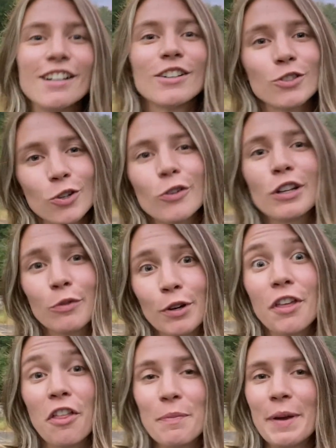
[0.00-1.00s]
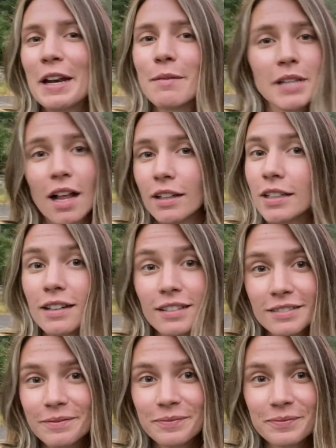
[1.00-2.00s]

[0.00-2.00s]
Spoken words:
Totally worth all the pain, I'm telling you.